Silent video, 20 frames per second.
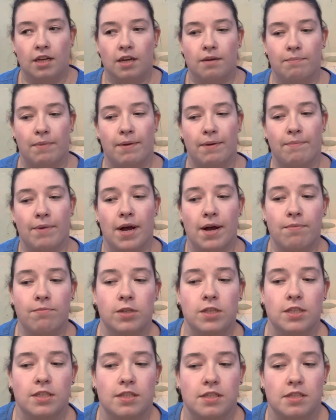My mom
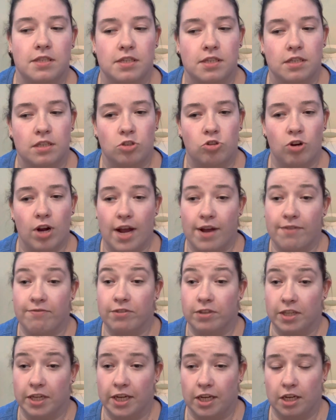was
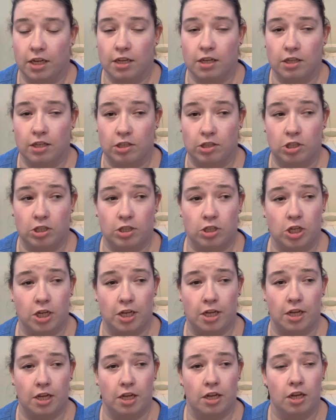traveling because
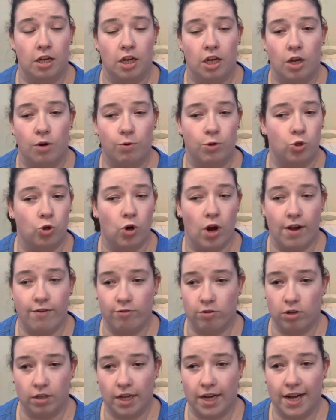she would
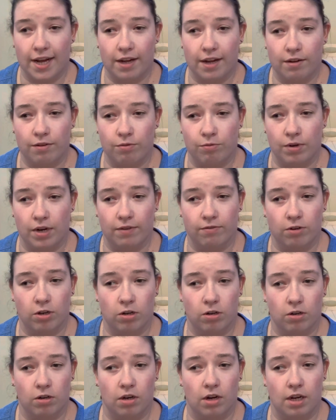travel a lot
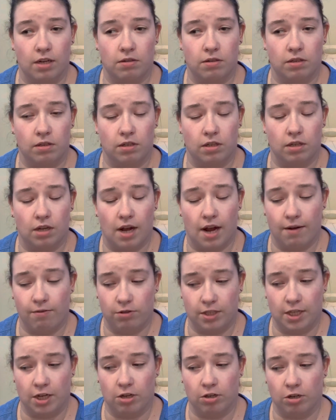whenever I
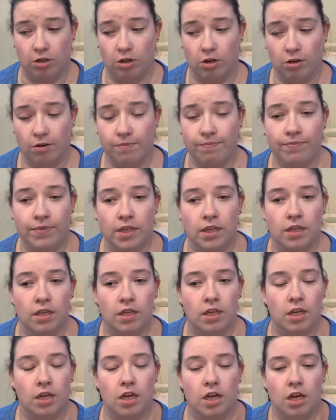was younger.
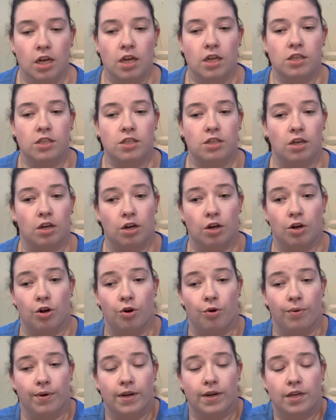
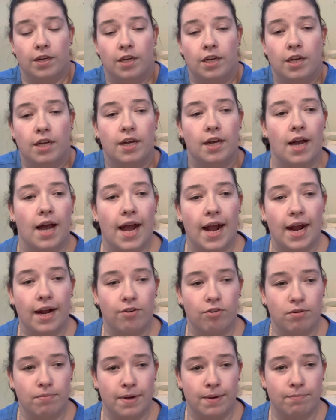So I
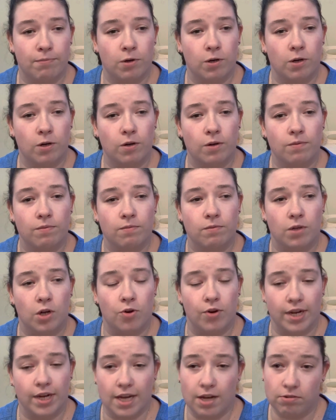remember
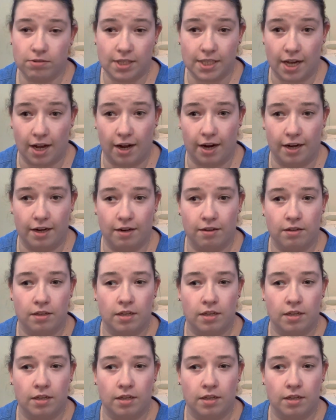going outside.